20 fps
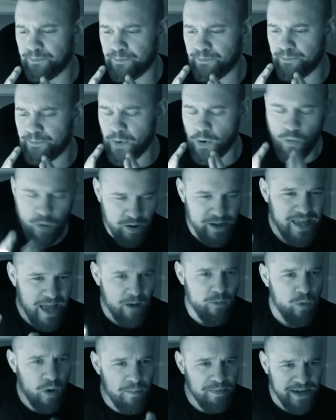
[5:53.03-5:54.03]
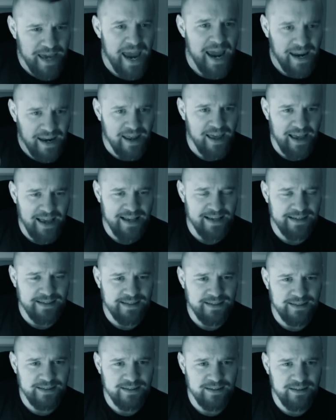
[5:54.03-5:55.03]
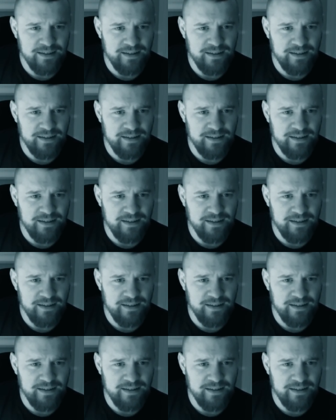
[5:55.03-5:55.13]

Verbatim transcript: But what, yeah, what I'm getting at is,